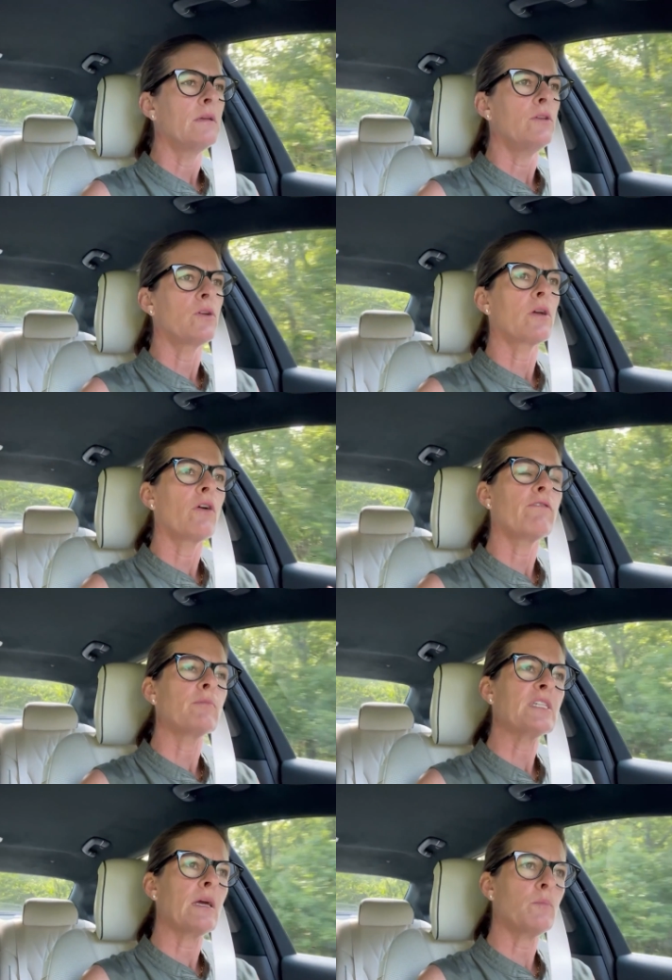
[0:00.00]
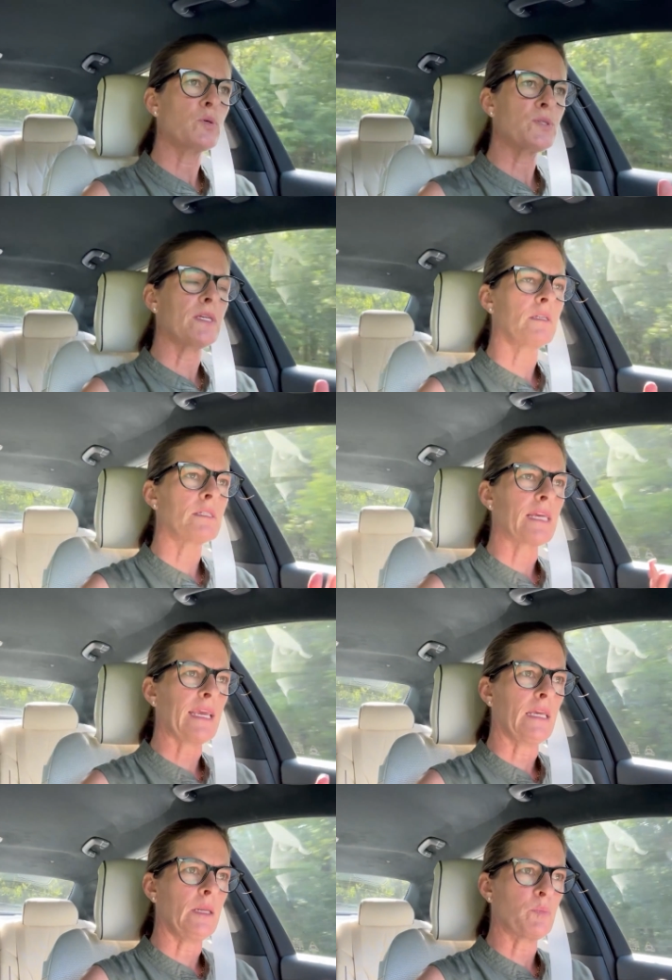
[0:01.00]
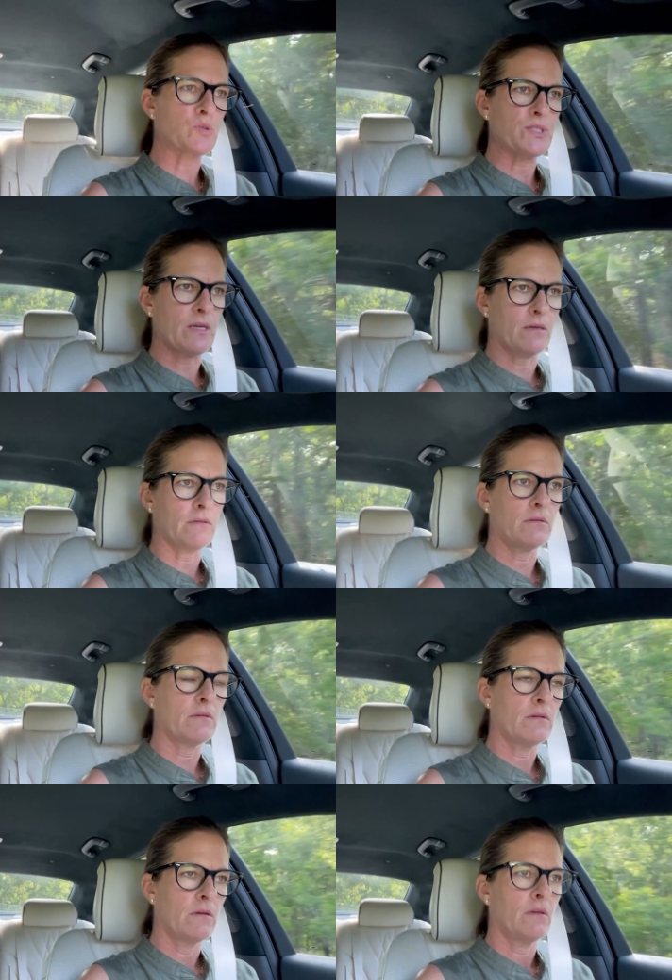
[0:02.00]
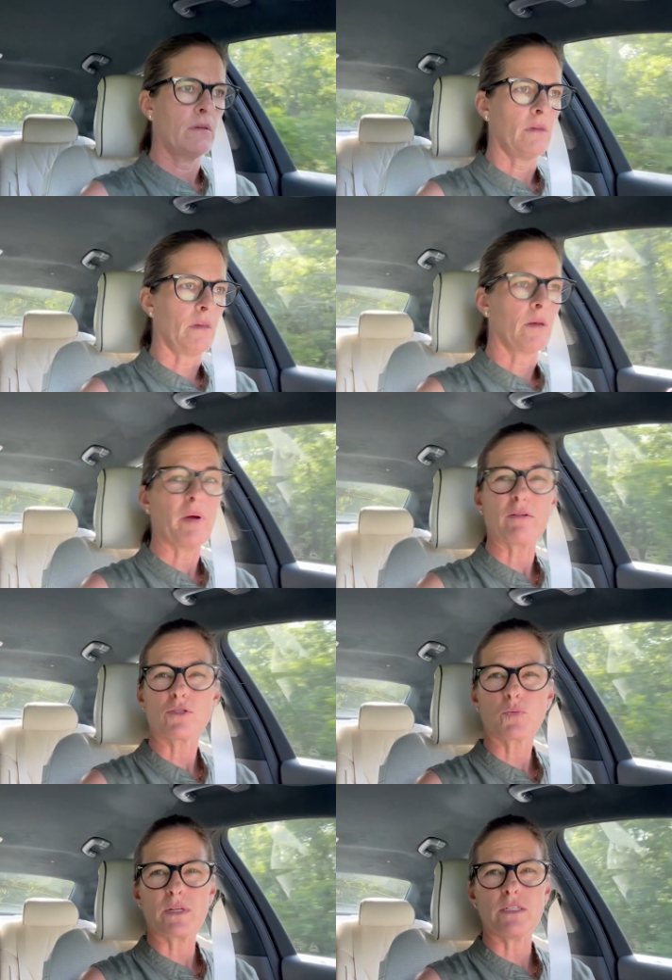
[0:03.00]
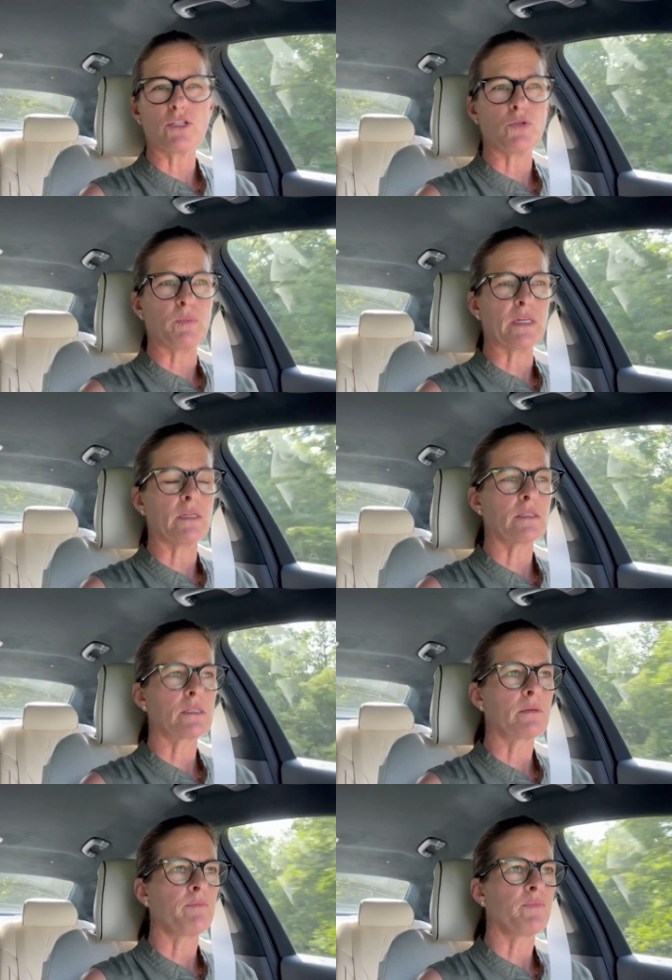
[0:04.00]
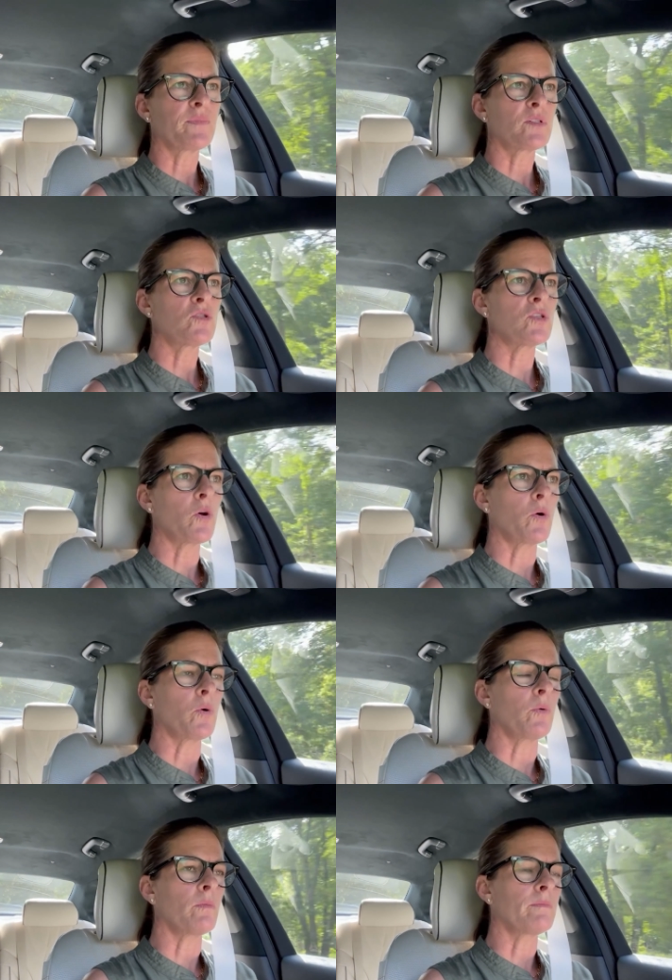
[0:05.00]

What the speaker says: You can go from 10% to 80% in about 22 minutes. So